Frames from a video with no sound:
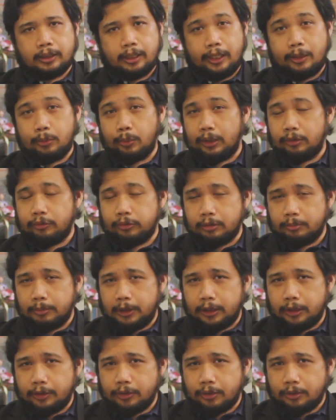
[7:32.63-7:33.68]
I wait for
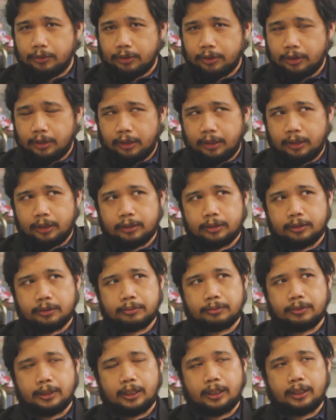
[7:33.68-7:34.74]
meetings to start,
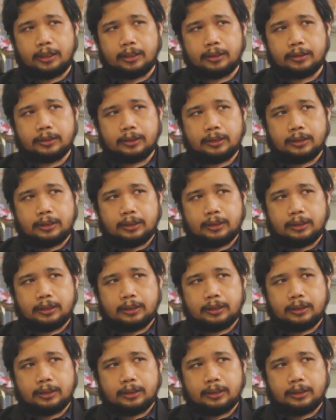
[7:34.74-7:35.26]
while